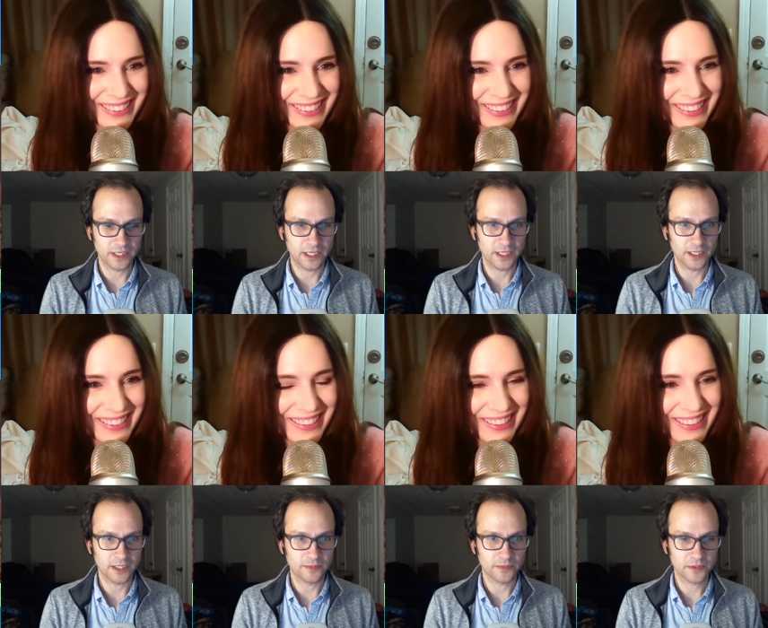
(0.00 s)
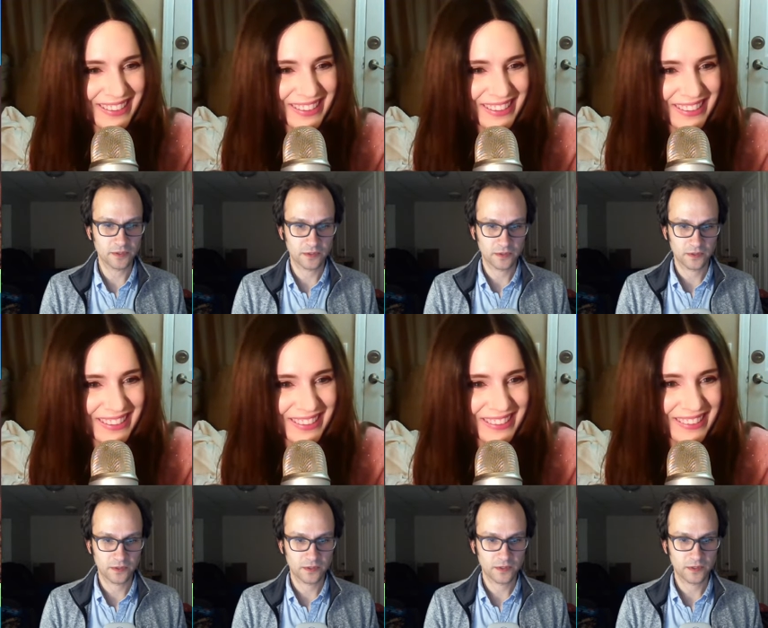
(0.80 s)
Speaker 1: names.
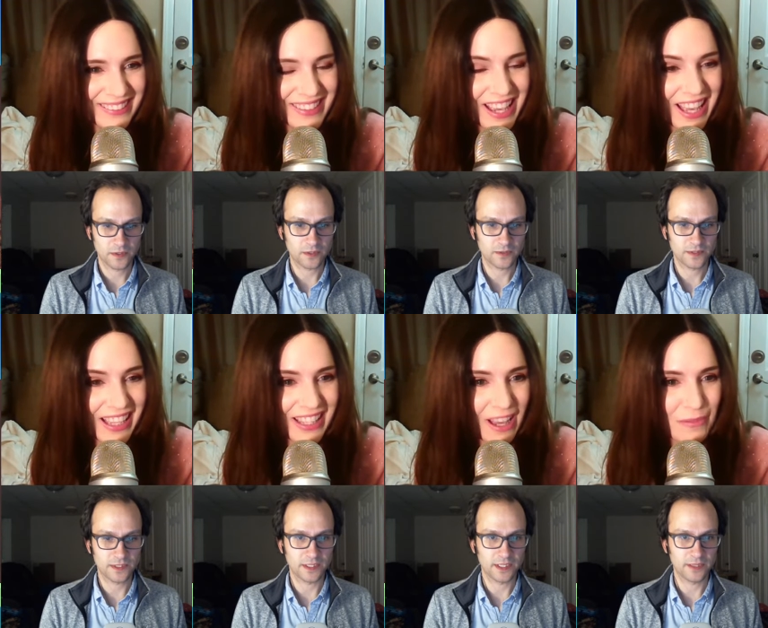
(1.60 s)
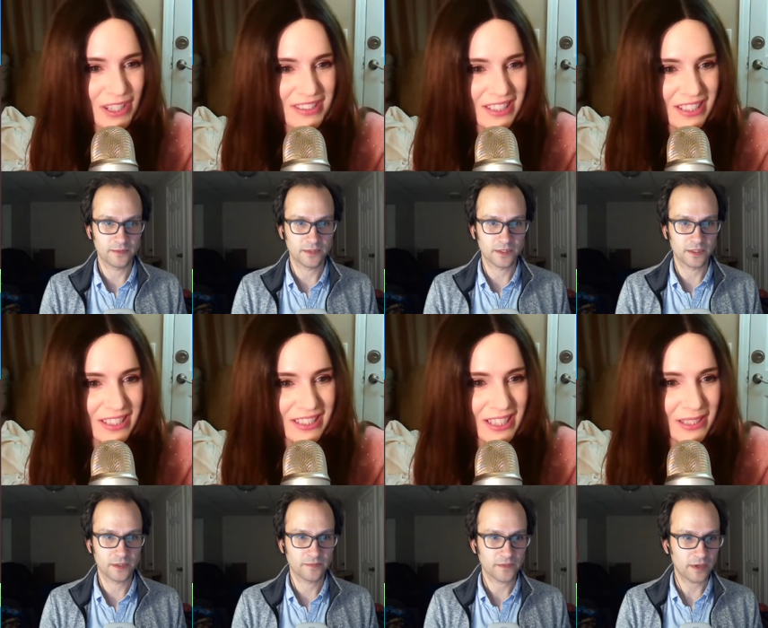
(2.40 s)
I don't yeah, see names. I'm not seeing
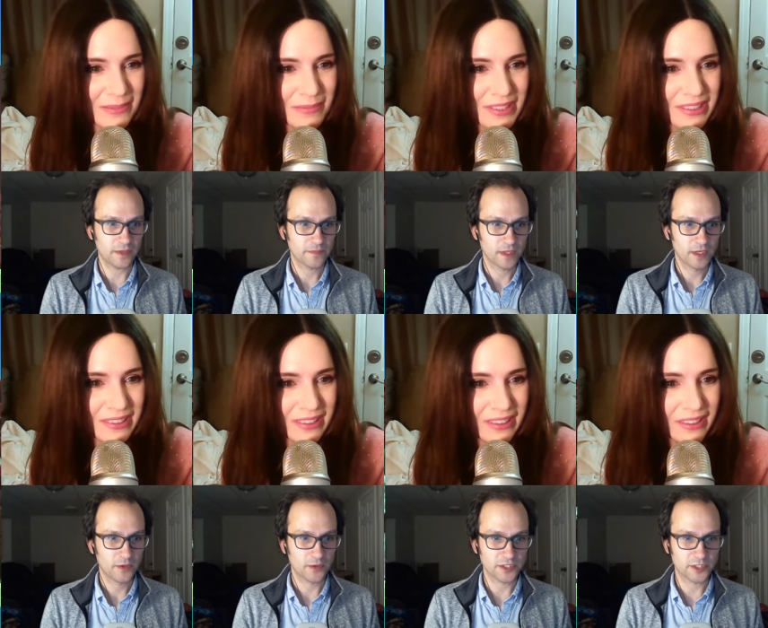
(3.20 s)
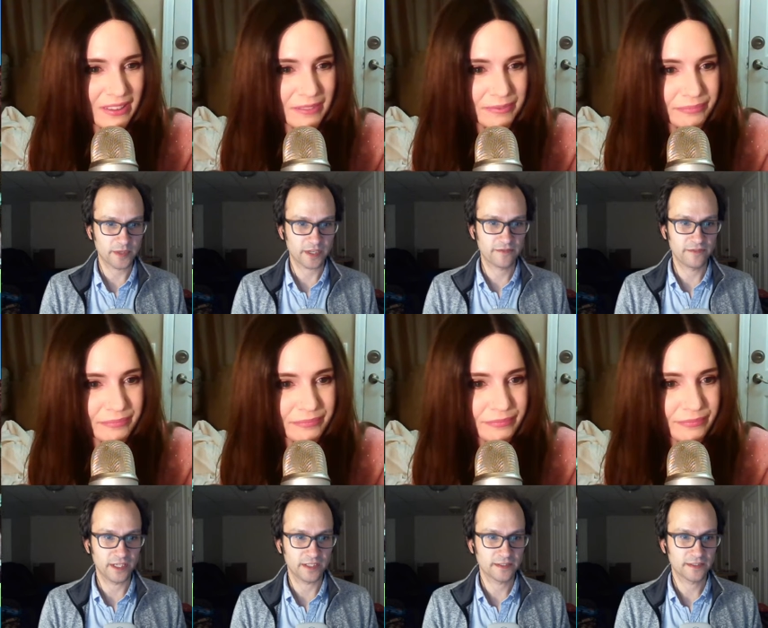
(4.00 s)
any. All right, we'll just pick a
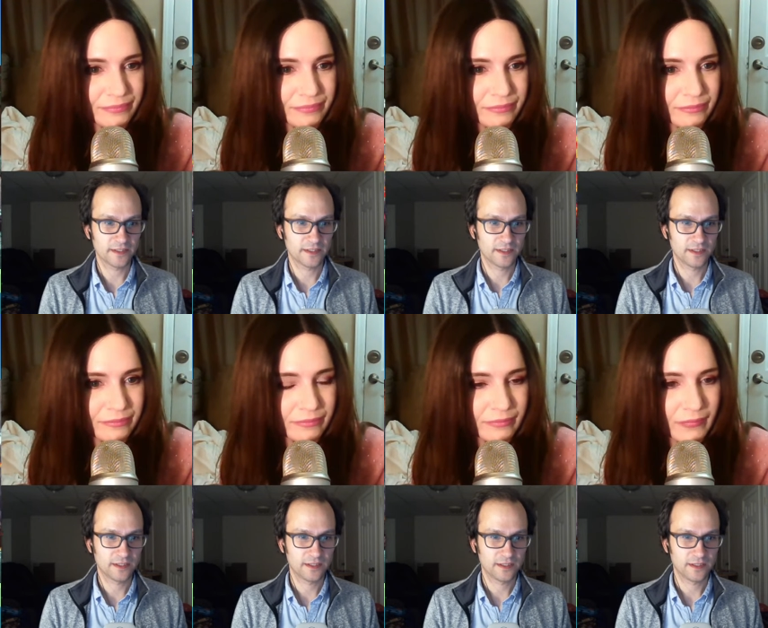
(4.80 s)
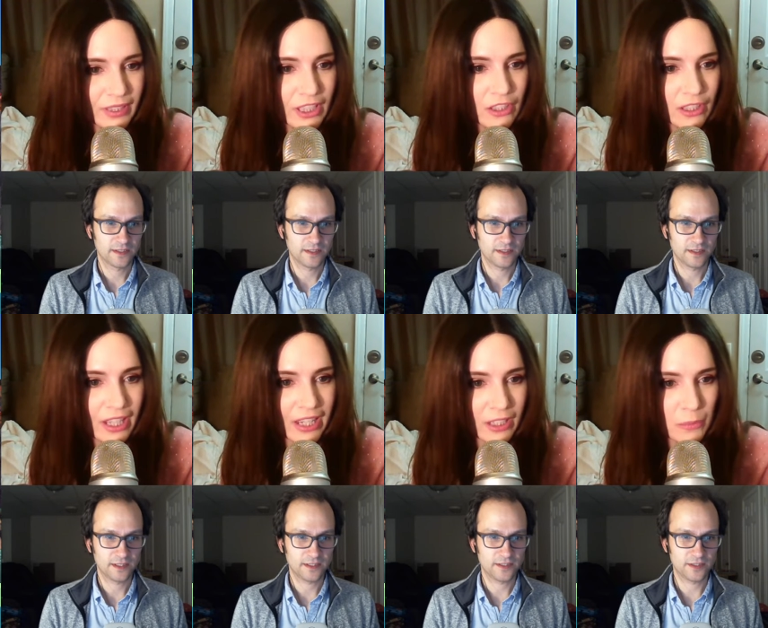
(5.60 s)
face.
Speaker 2: Can
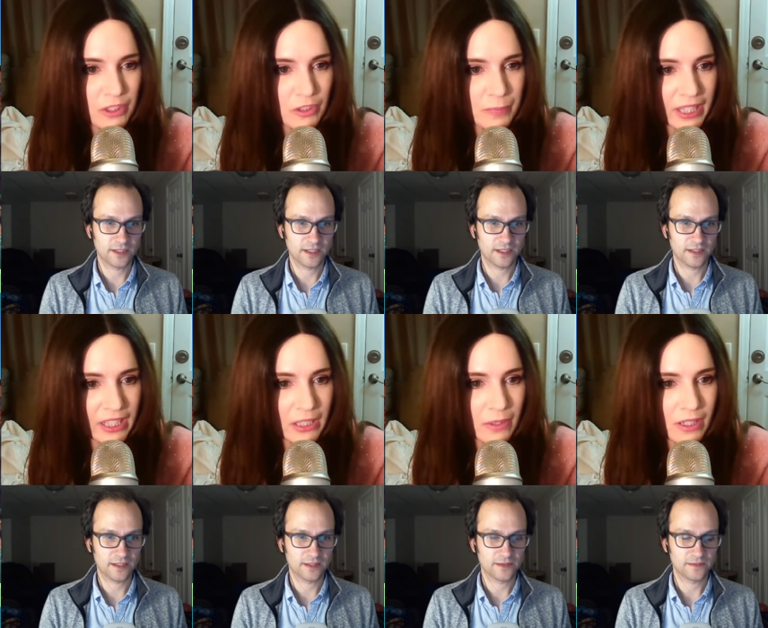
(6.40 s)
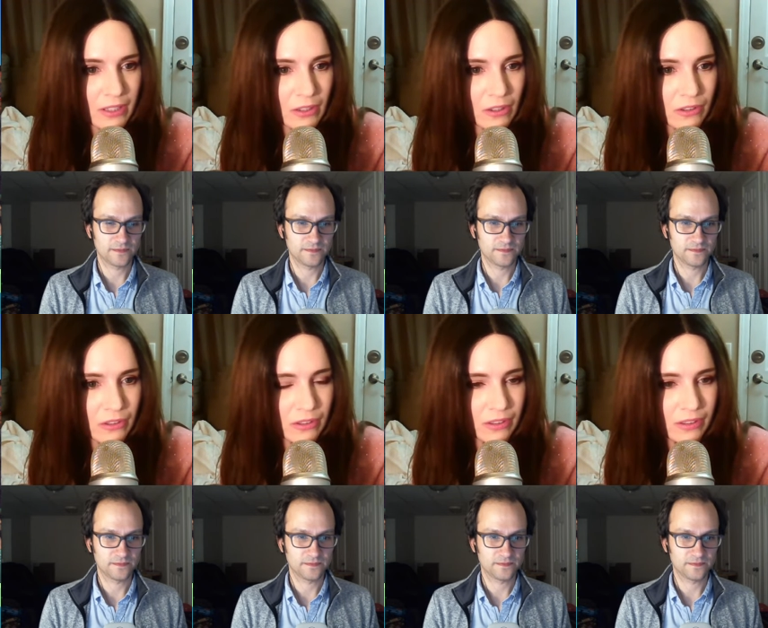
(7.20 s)
yeah? Let's can try... we just pick anyone or?
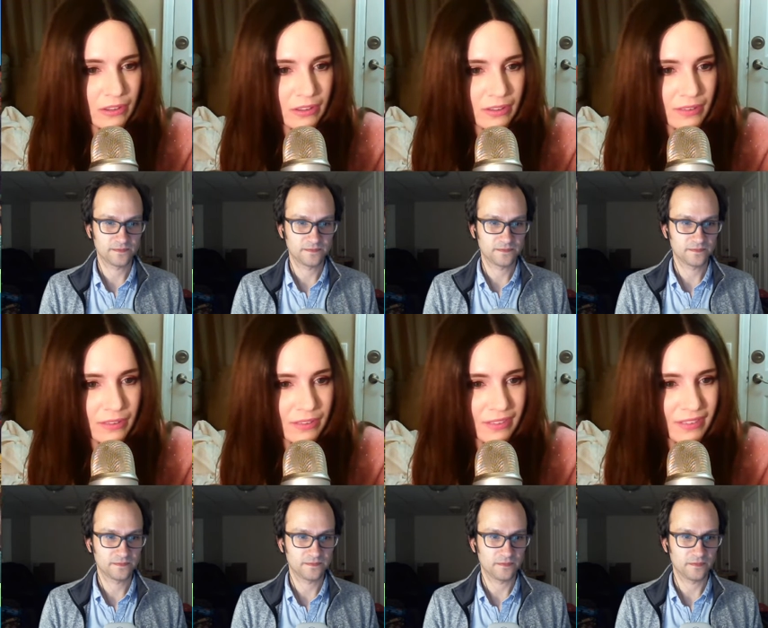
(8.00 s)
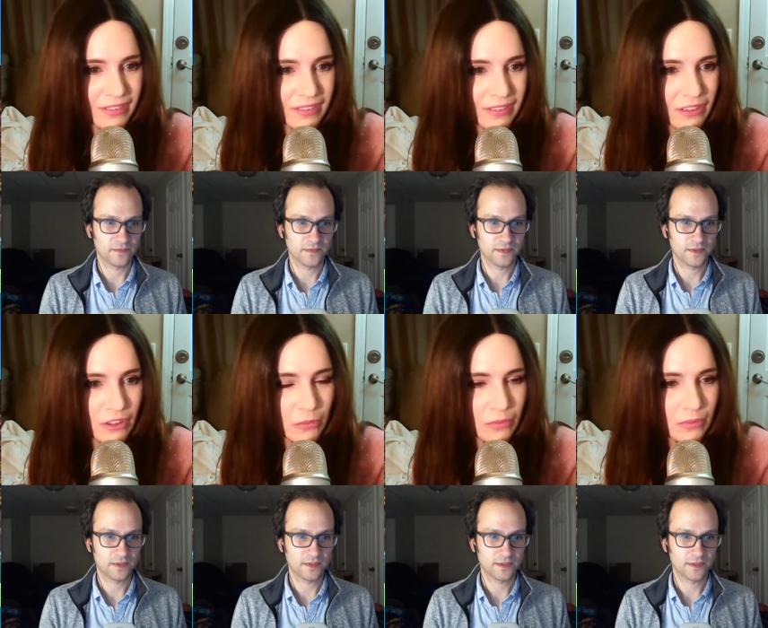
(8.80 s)
Hmm.
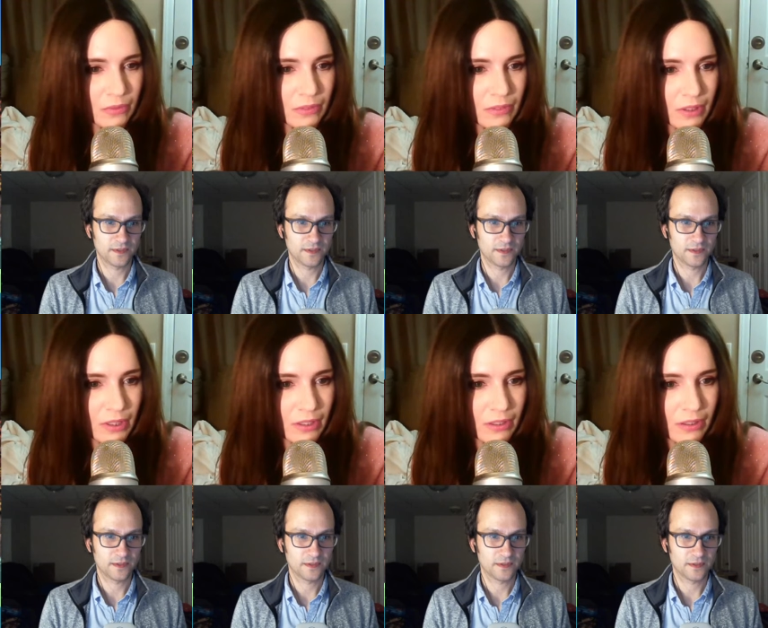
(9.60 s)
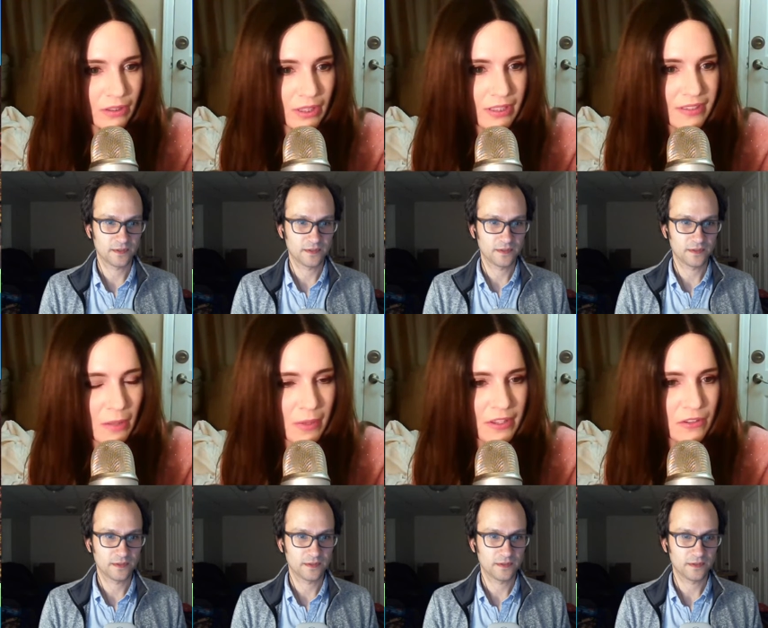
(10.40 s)
Do... Is
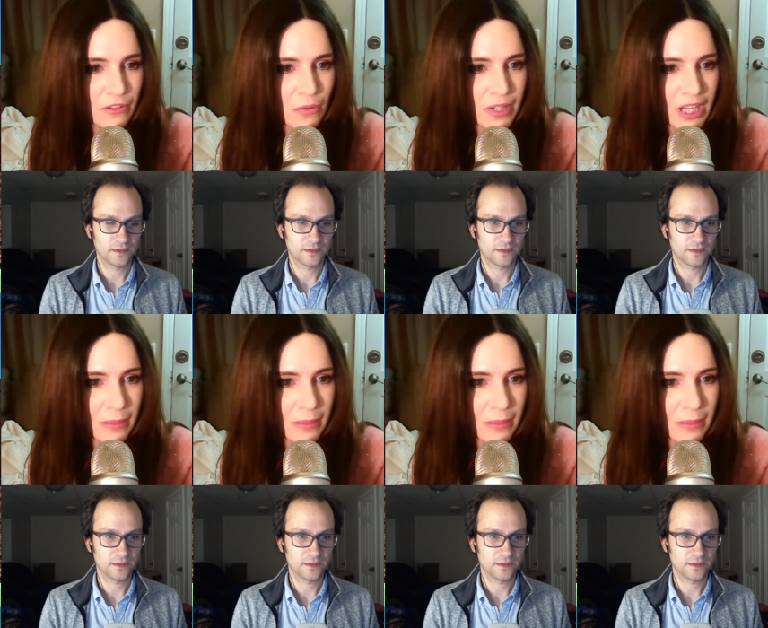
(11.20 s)
that why there's no